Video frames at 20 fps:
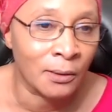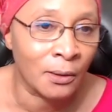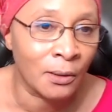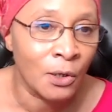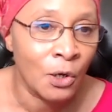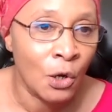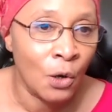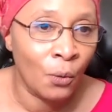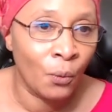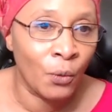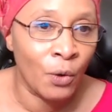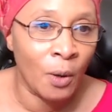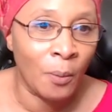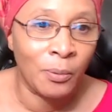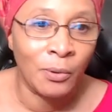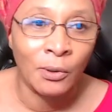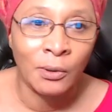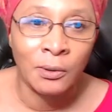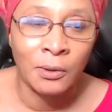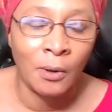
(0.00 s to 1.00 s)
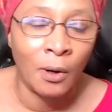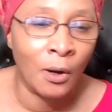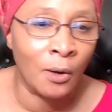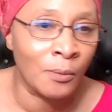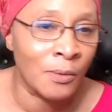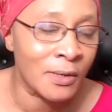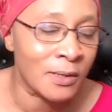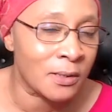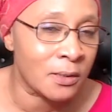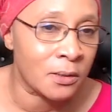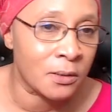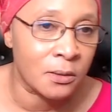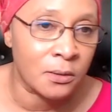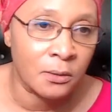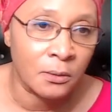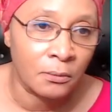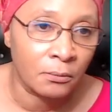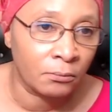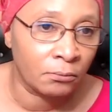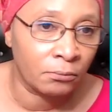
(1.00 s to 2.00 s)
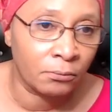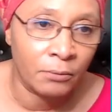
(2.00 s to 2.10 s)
We upload almost maybe